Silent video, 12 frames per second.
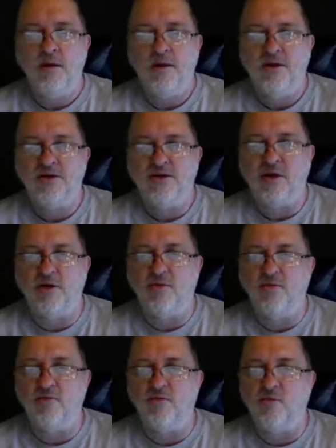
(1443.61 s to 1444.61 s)

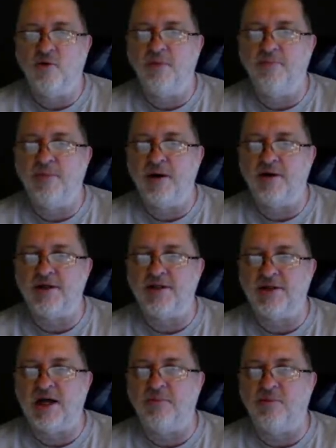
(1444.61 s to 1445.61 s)
So we're up here in this
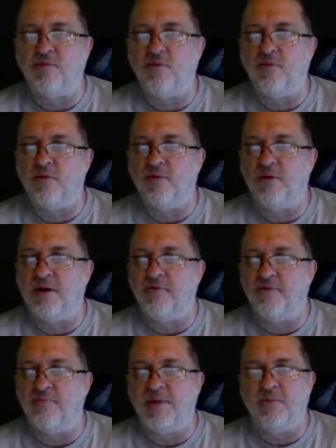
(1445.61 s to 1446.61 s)
top corner, and if
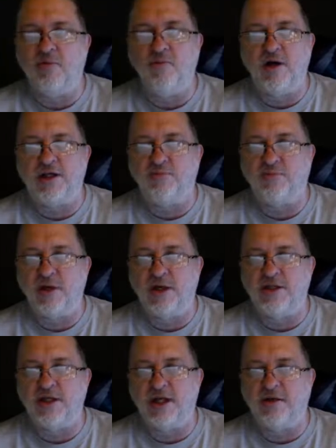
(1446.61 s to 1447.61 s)
you remember,
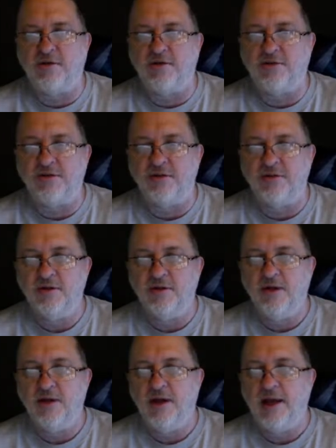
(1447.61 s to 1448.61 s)
Westbridge Hills
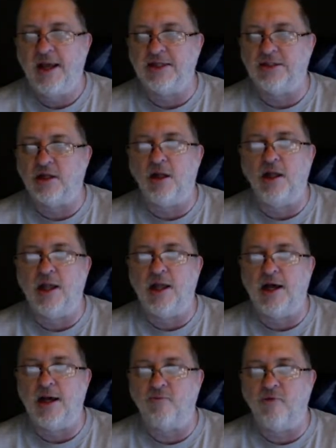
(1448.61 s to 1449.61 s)
has a
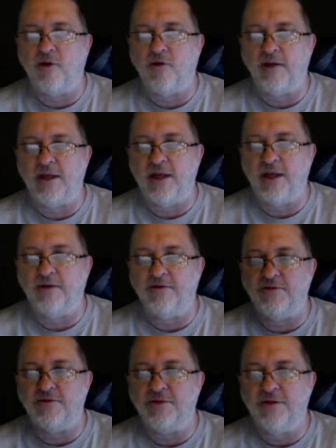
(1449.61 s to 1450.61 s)
lot of rolling
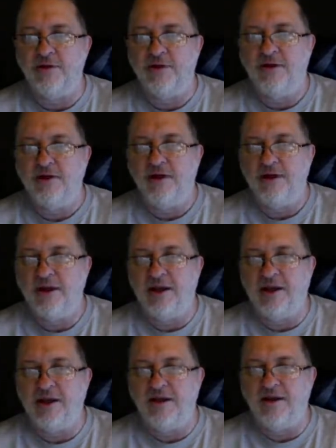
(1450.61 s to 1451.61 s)
hills,
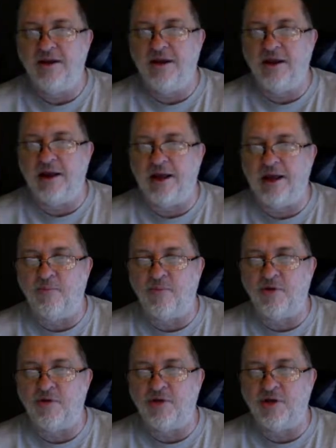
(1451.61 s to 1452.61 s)
and I'm
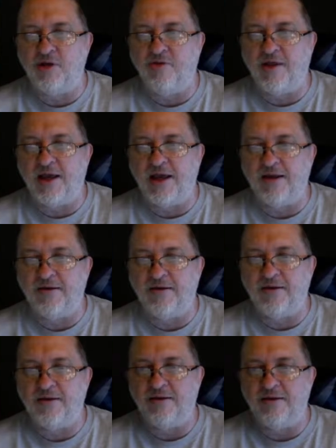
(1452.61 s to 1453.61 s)
going to do that
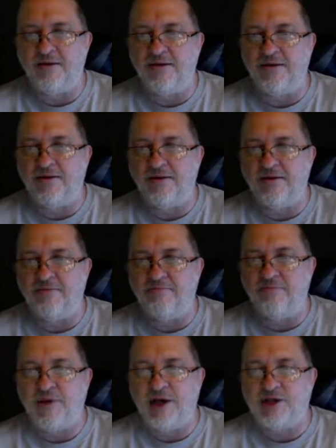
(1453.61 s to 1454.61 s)

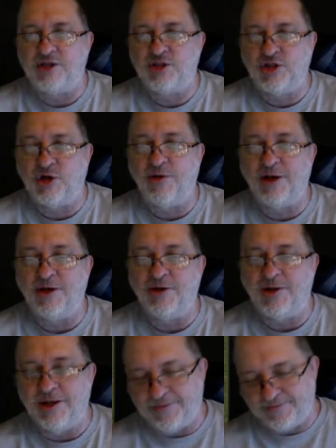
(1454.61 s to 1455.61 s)
by showing you
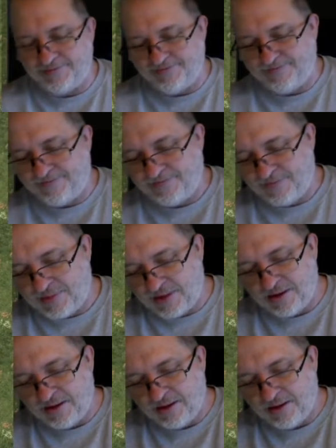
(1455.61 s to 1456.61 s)
it.
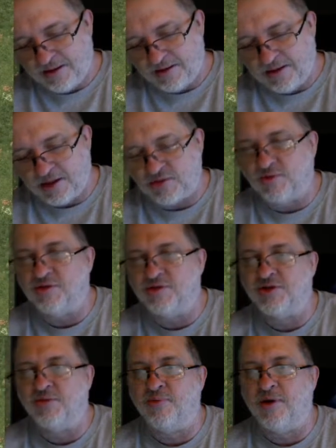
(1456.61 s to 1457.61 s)
And here's where the
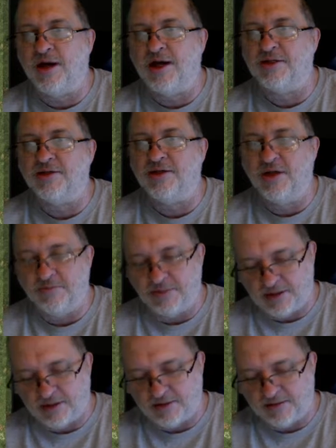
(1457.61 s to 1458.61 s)
surprise comes
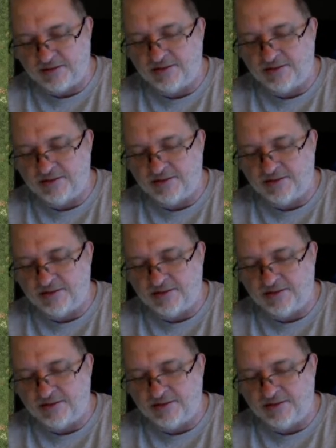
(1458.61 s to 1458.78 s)
in.